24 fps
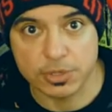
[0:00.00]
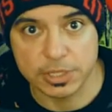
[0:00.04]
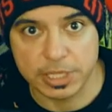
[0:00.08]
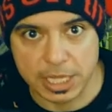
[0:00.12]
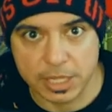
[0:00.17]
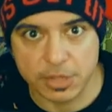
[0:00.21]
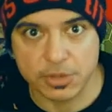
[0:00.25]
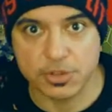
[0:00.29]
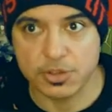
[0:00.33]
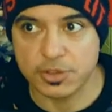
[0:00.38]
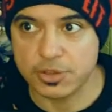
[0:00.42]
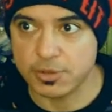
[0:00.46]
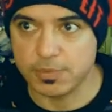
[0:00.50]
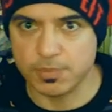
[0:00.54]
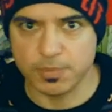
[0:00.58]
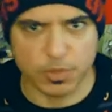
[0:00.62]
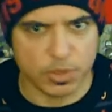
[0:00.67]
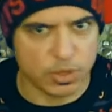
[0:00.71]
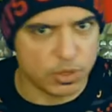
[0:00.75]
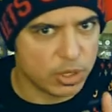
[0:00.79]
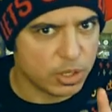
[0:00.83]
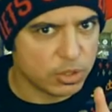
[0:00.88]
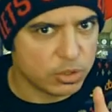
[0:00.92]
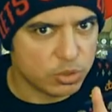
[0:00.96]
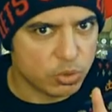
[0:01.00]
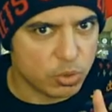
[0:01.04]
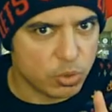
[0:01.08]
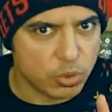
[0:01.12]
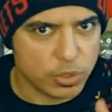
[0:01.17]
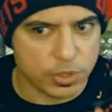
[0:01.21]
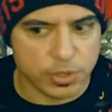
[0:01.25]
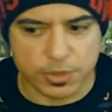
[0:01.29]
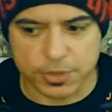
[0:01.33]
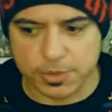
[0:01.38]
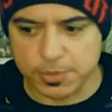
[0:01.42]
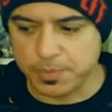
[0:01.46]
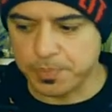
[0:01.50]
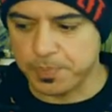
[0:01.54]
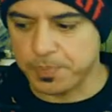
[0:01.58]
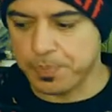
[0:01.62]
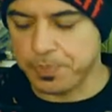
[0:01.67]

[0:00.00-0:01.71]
Yes, they're not toys.